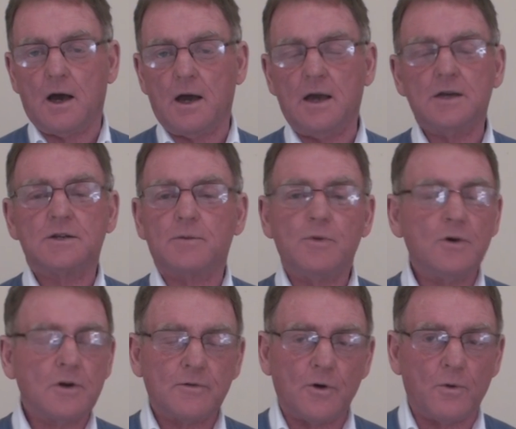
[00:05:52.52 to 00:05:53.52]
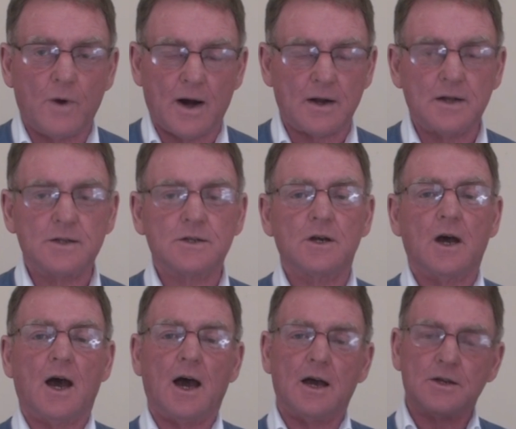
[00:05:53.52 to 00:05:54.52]
is a beautiful one. It's
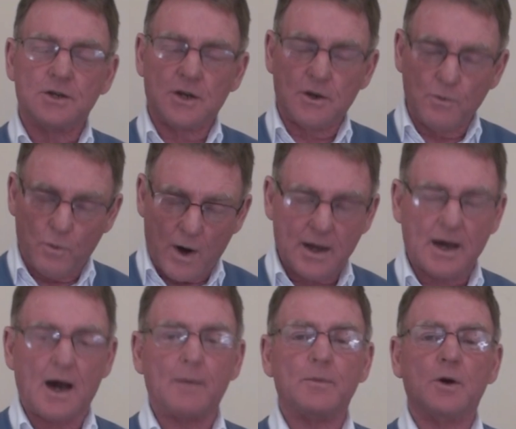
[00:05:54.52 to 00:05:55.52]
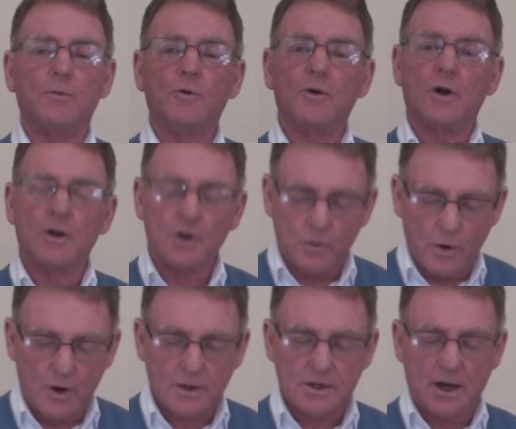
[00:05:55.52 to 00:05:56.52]
as you wake up, you put on your
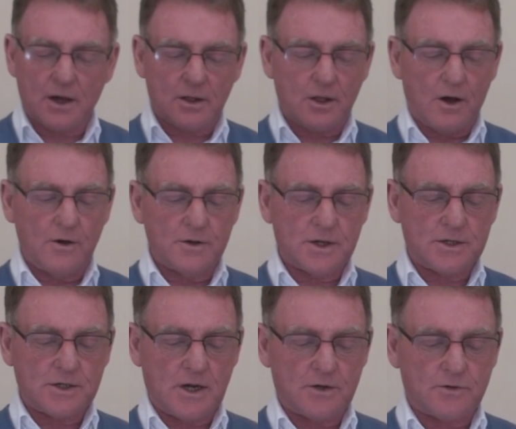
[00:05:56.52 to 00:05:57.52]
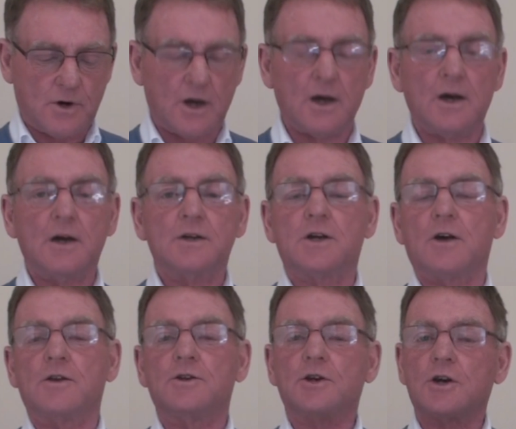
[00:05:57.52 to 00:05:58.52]
workday clothes, etc.,
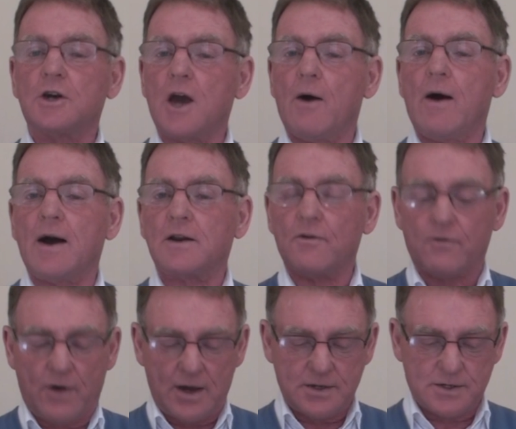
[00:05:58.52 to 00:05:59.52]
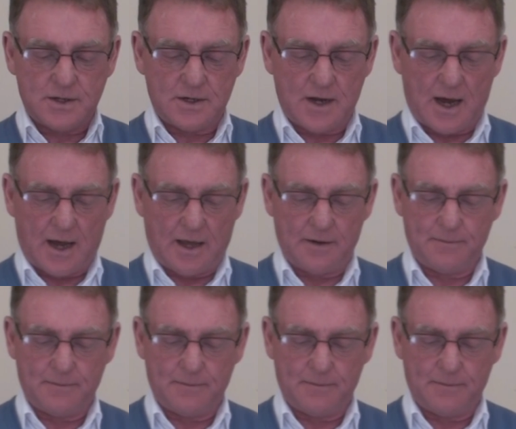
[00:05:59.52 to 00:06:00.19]
so that you can go out and face the day.